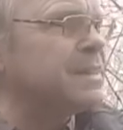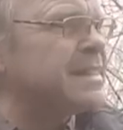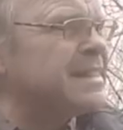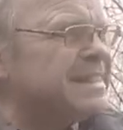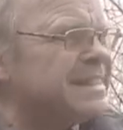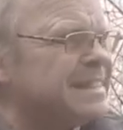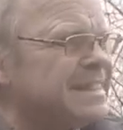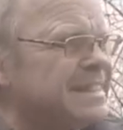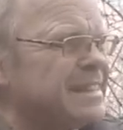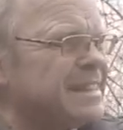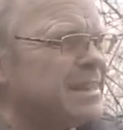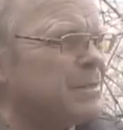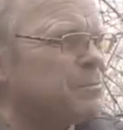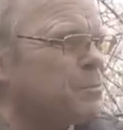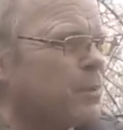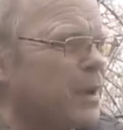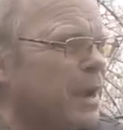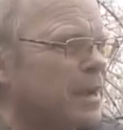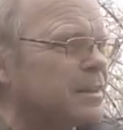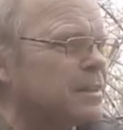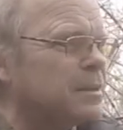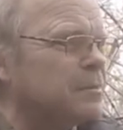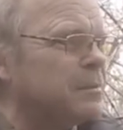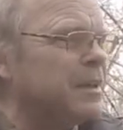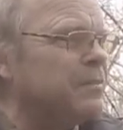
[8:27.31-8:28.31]
uh,
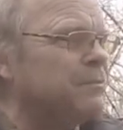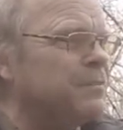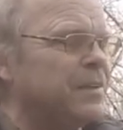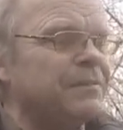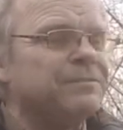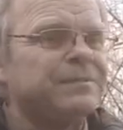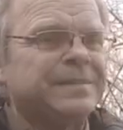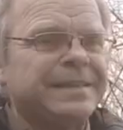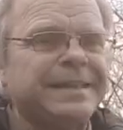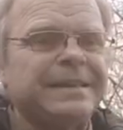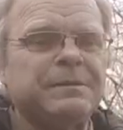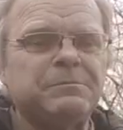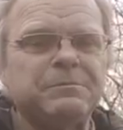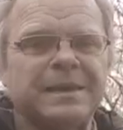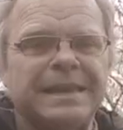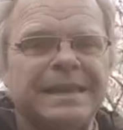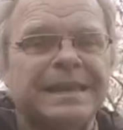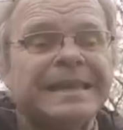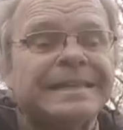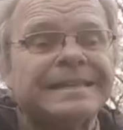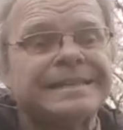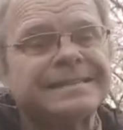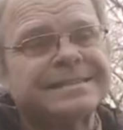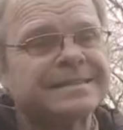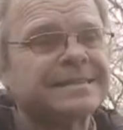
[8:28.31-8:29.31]
approximately 15
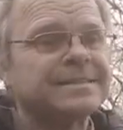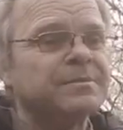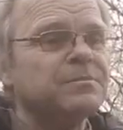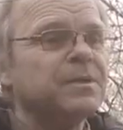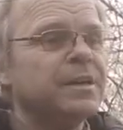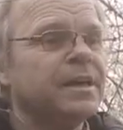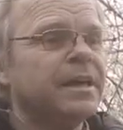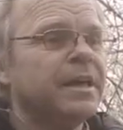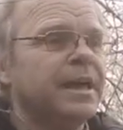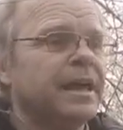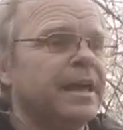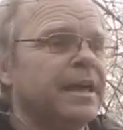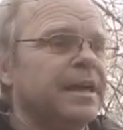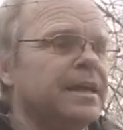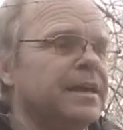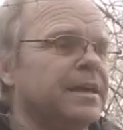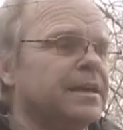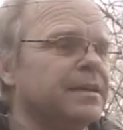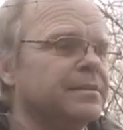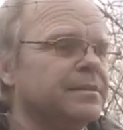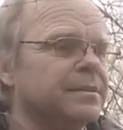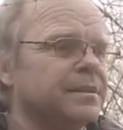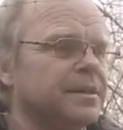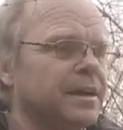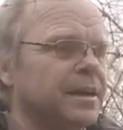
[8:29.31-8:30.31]
minutes
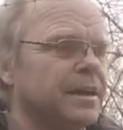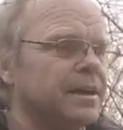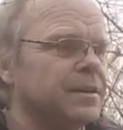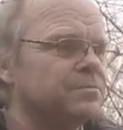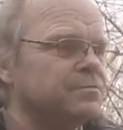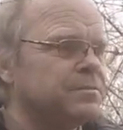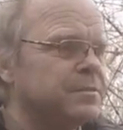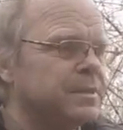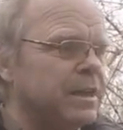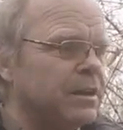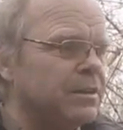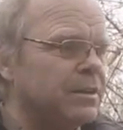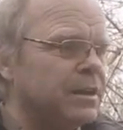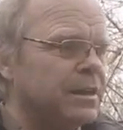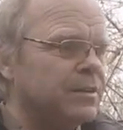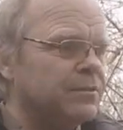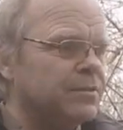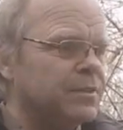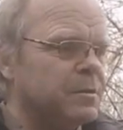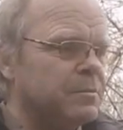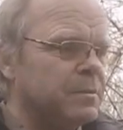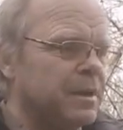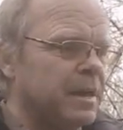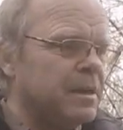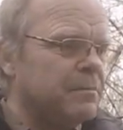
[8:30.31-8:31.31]
and uh, they'll live
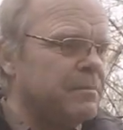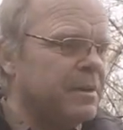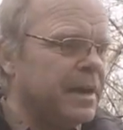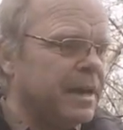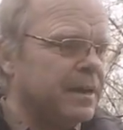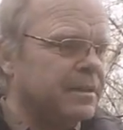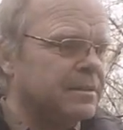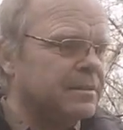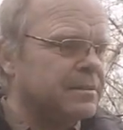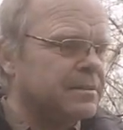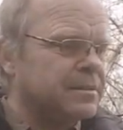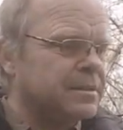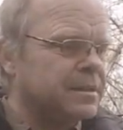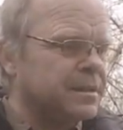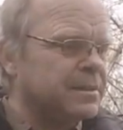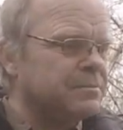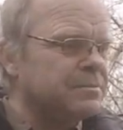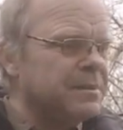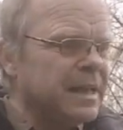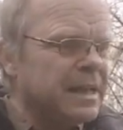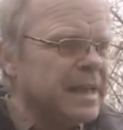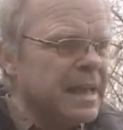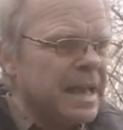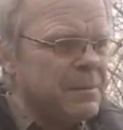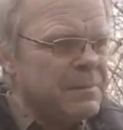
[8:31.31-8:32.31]
to be about uh,
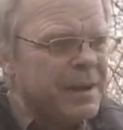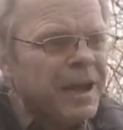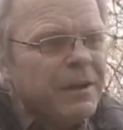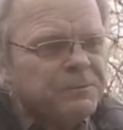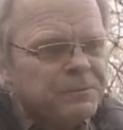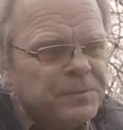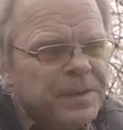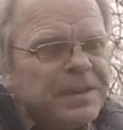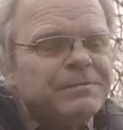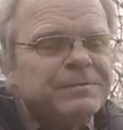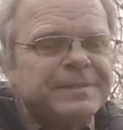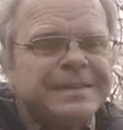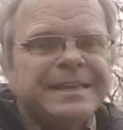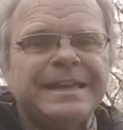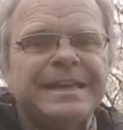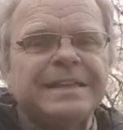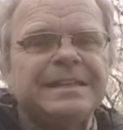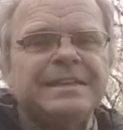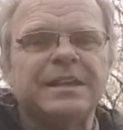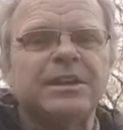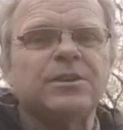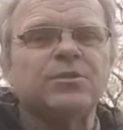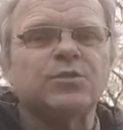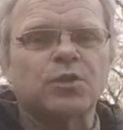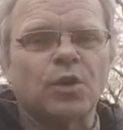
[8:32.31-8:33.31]
about
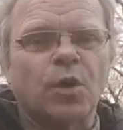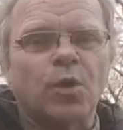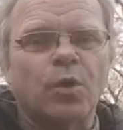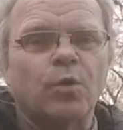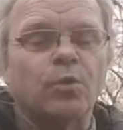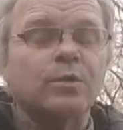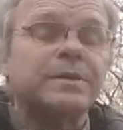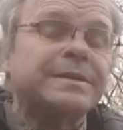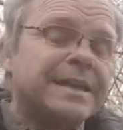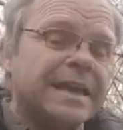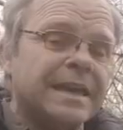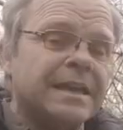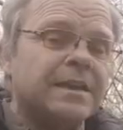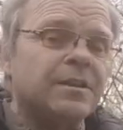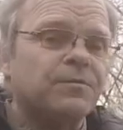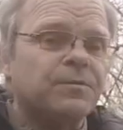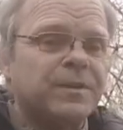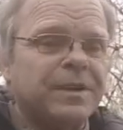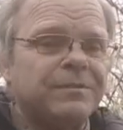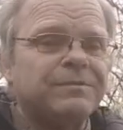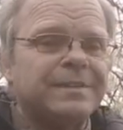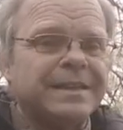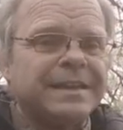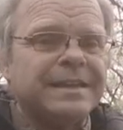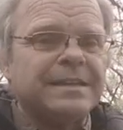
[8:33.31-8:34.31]
15 years old, 10 to
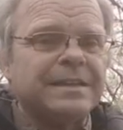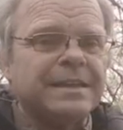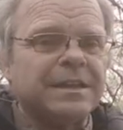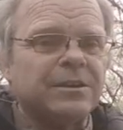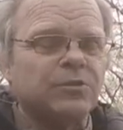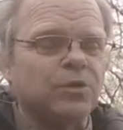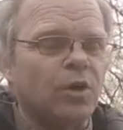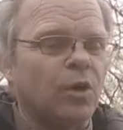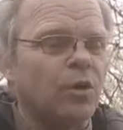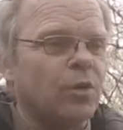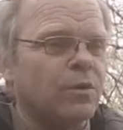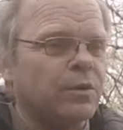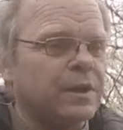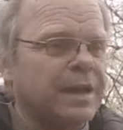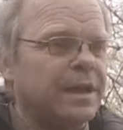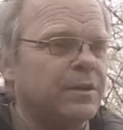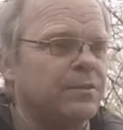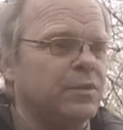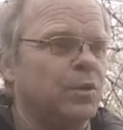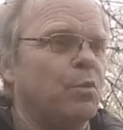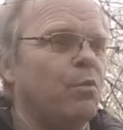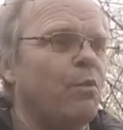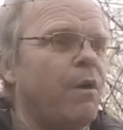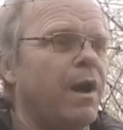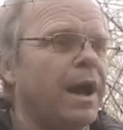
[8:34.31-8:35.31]
15 years old out
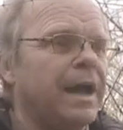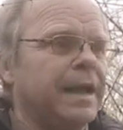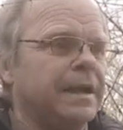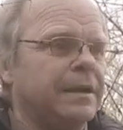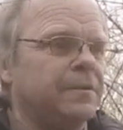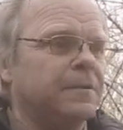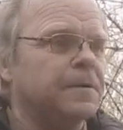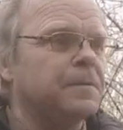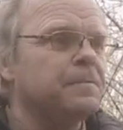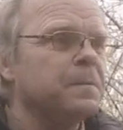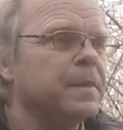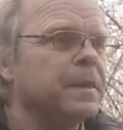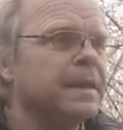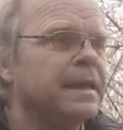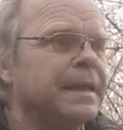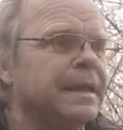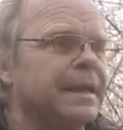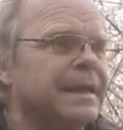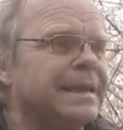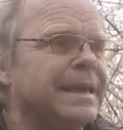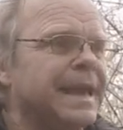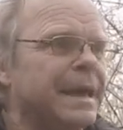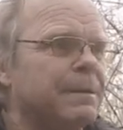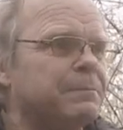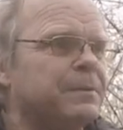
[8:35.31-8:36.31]
in the wild.
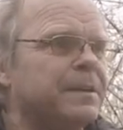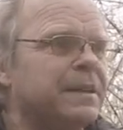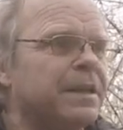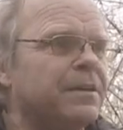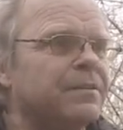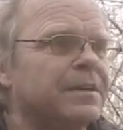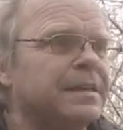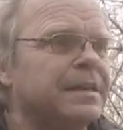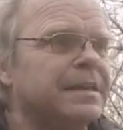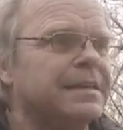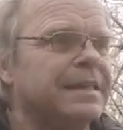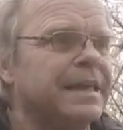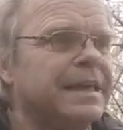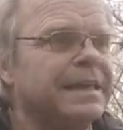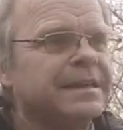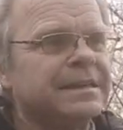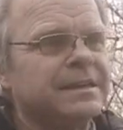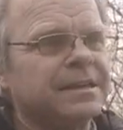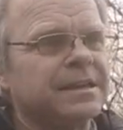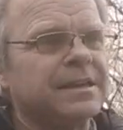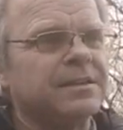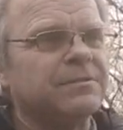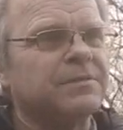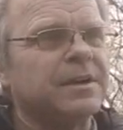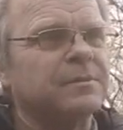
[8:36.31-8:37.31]
In captivity, they
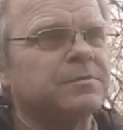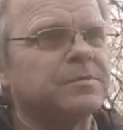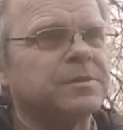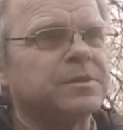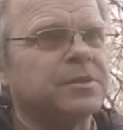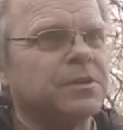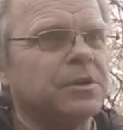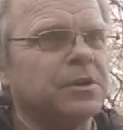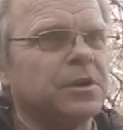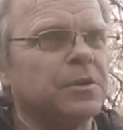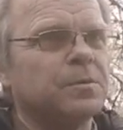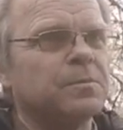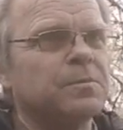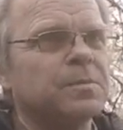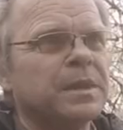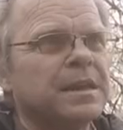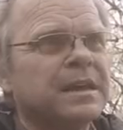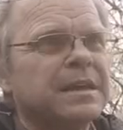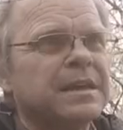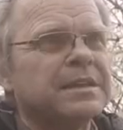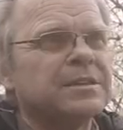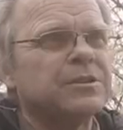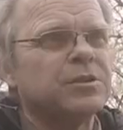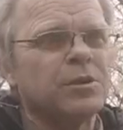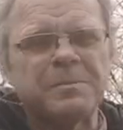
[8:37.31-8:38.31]
can live up to
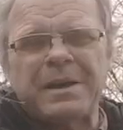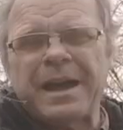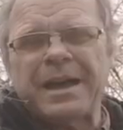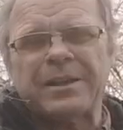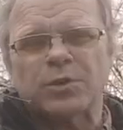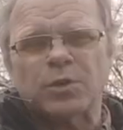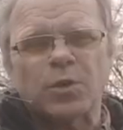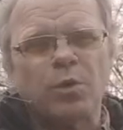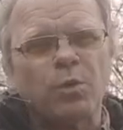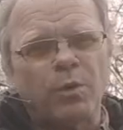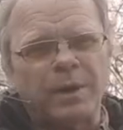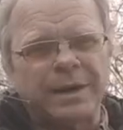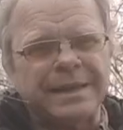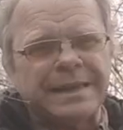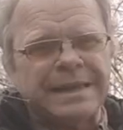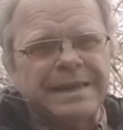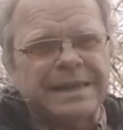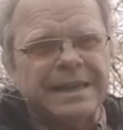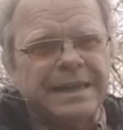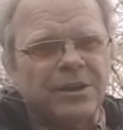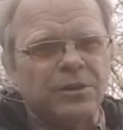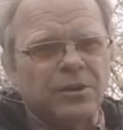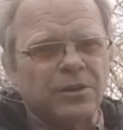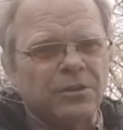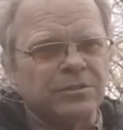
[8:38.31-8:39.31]
to about 20
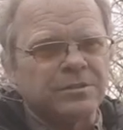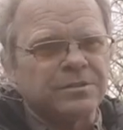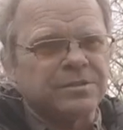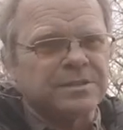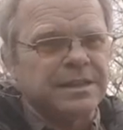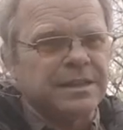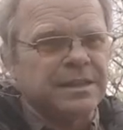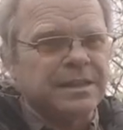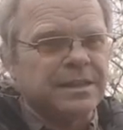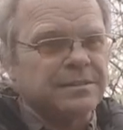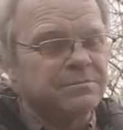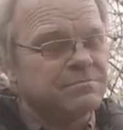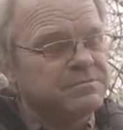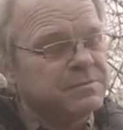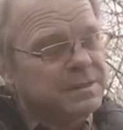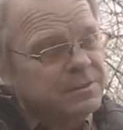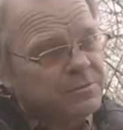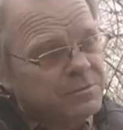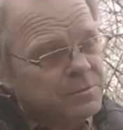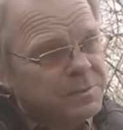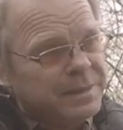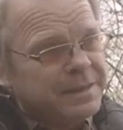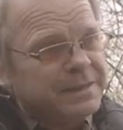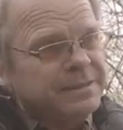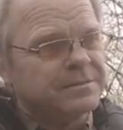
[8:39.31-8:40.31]
years, and
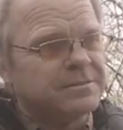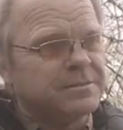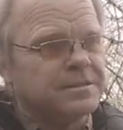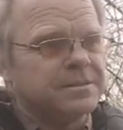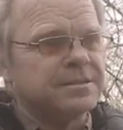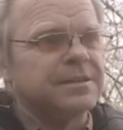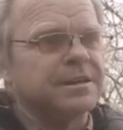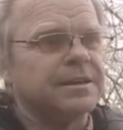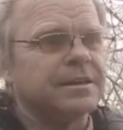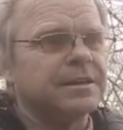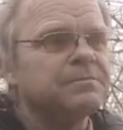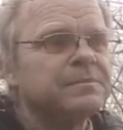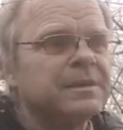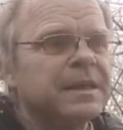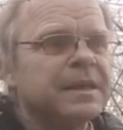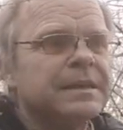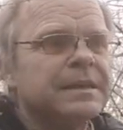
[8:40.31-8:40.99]
there's been uh,